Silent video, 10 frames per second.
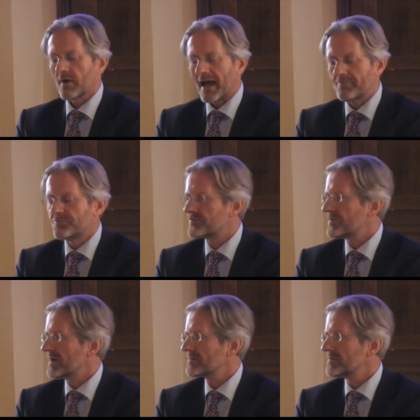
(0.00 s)
to
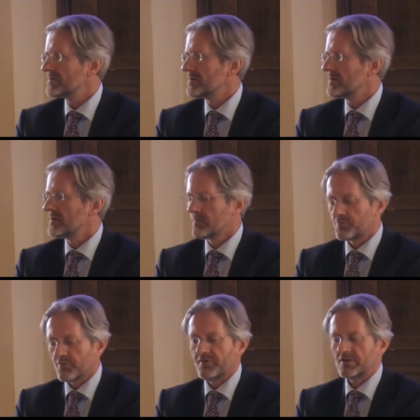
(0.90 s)
abstract,
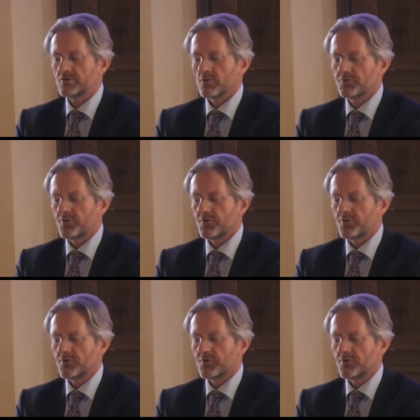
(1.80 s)
provisional